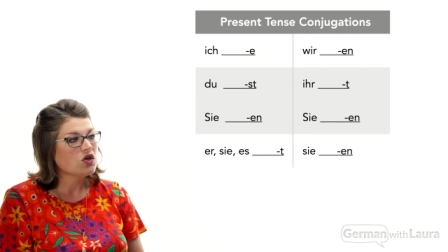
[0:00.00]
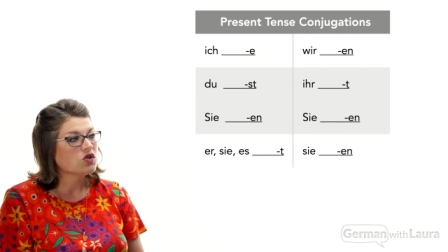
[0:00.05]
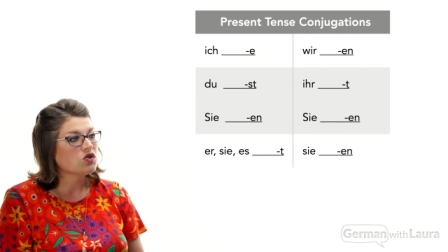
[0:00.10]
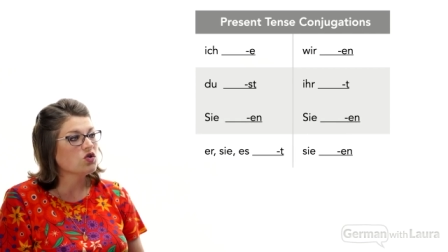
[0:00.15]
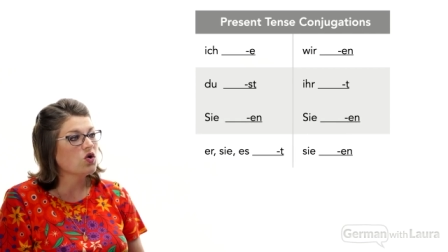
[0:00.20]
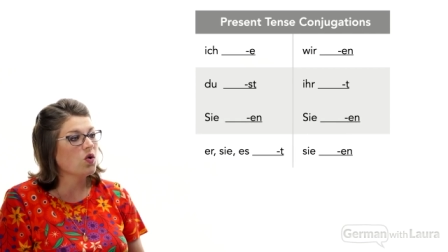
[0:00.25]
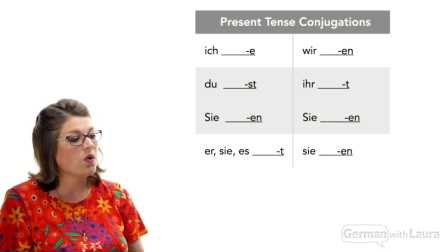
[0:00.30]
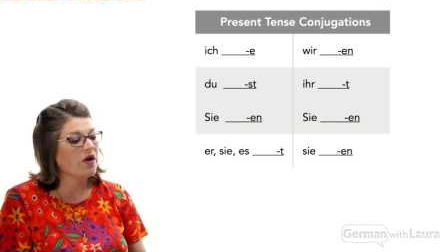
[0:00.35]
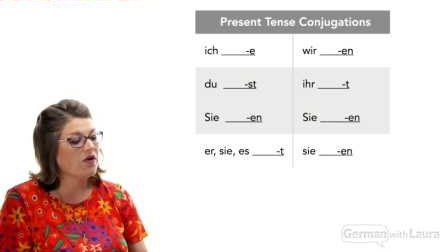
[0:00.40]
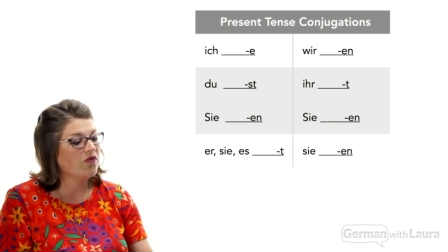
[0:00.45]

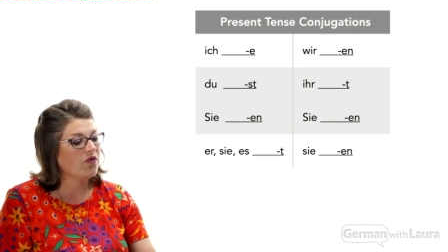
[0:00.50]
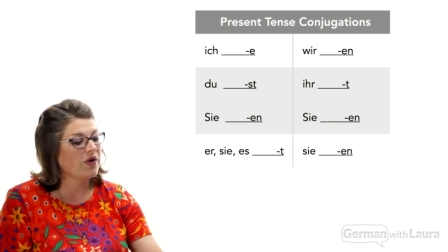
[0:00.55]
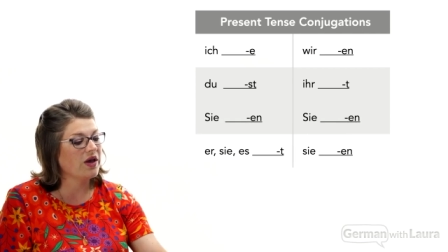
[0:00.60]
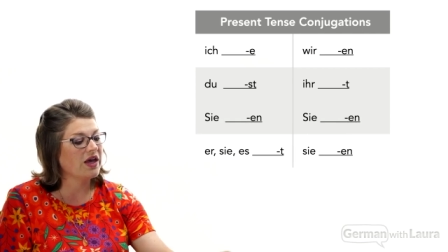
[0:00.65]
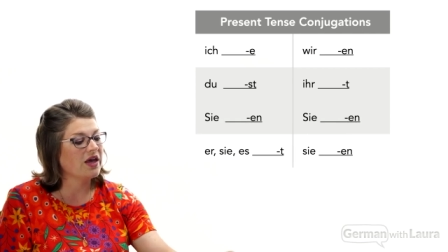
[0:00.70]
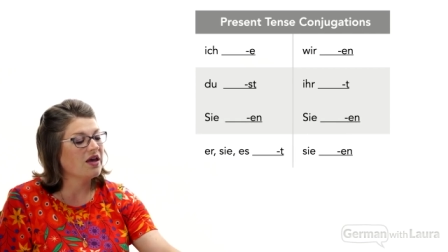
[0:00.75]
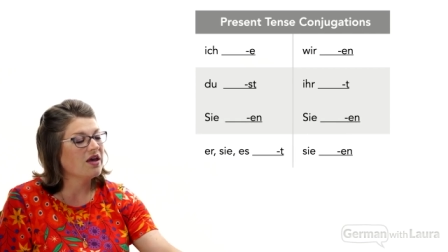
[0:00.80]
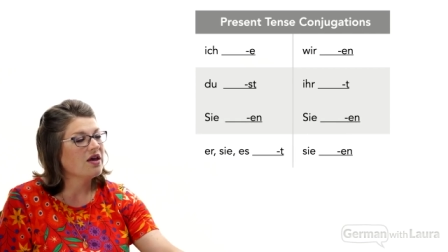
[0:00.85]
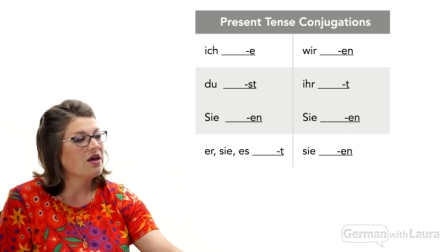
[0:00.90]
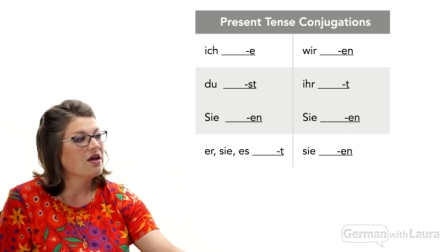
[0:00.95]
So if
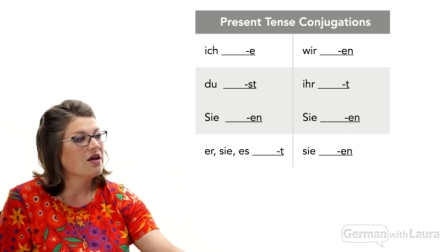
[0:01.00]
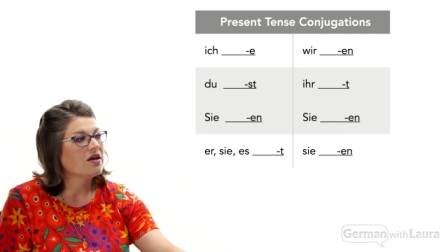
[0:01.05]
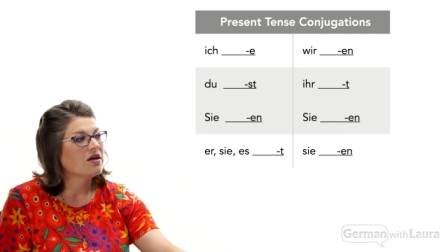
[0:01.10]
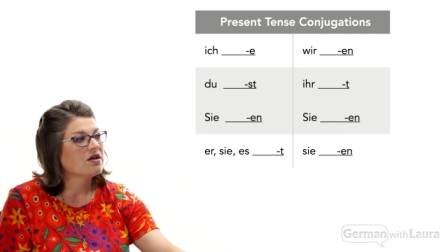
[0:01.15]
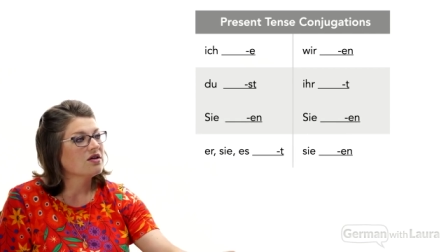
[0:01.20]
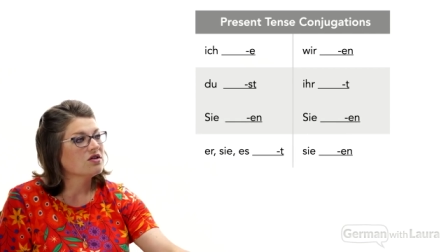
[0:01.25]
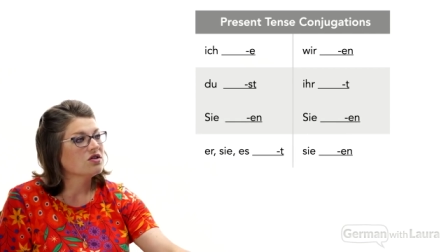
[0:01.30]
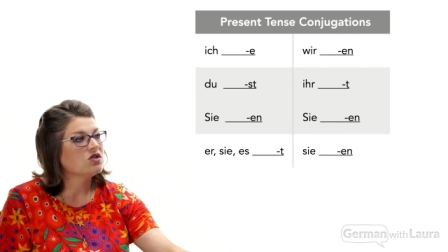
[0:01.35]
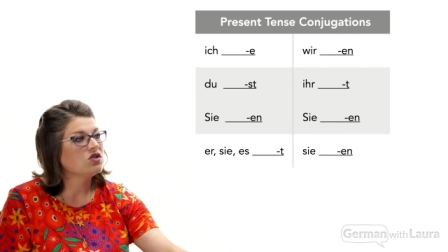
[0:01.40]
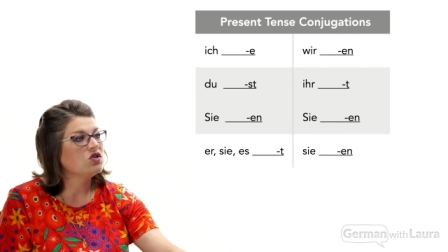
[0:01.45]
we
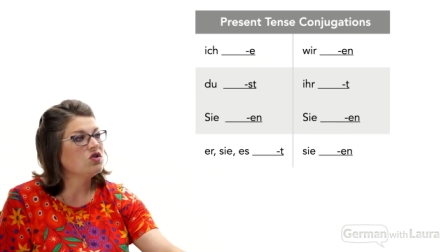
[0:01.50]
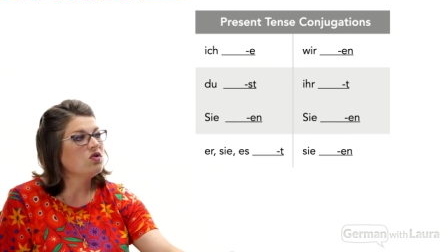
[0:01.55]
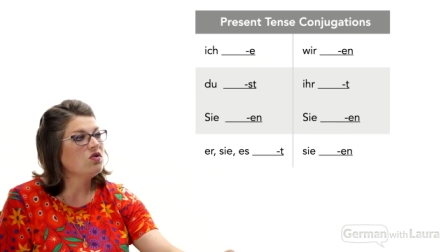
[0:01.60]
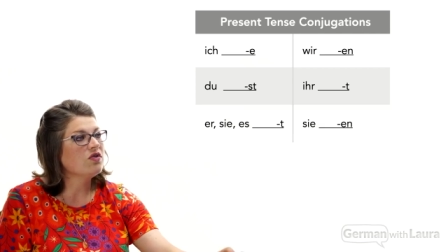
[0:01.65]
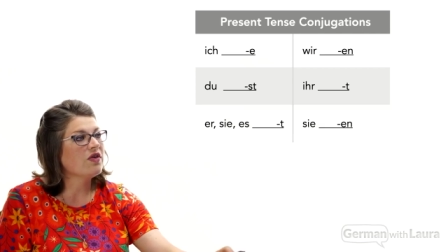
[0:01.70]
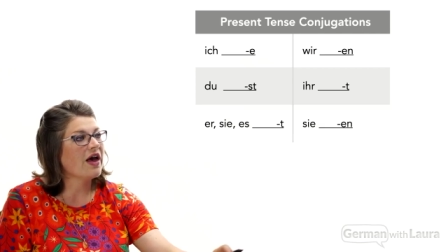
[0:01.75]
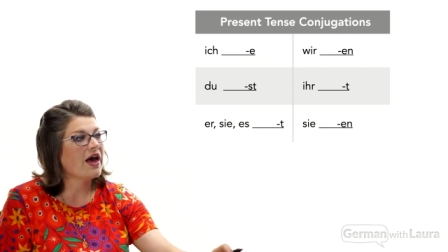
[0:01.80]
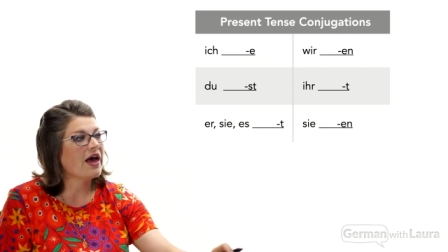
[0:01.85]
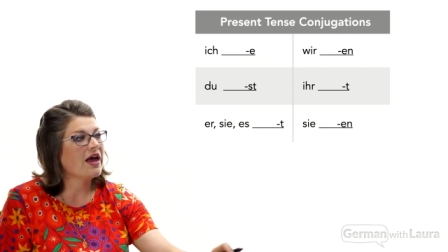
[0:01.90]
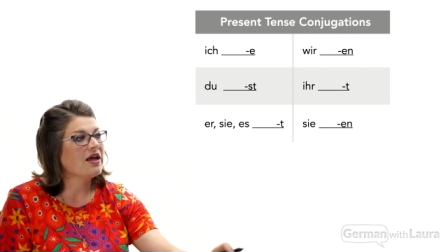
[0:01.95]

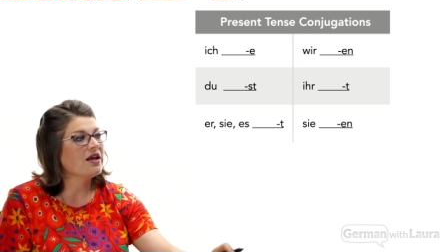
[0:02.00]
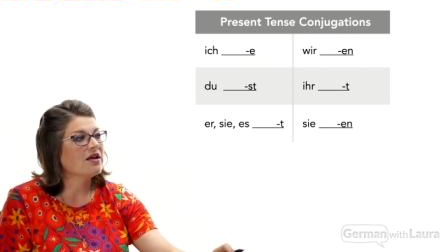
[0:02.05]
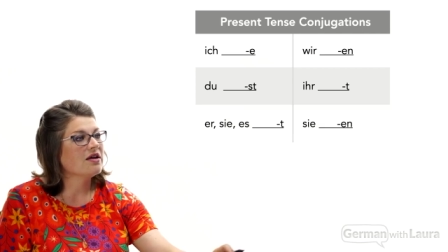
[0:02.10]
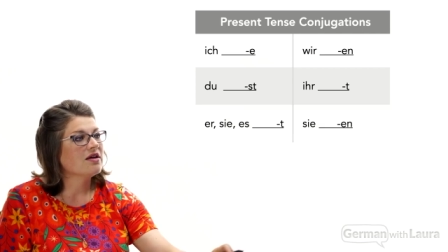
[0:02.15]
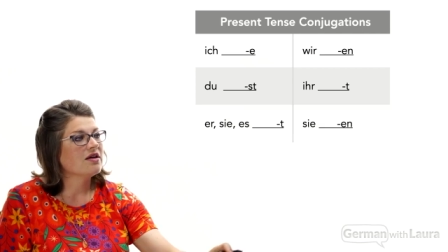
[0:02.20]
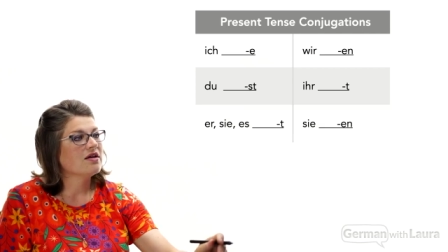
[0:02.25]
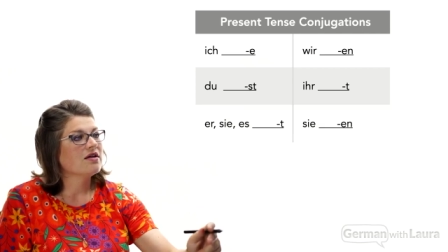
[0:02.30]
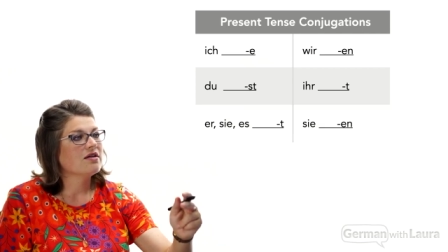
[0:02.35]
do that,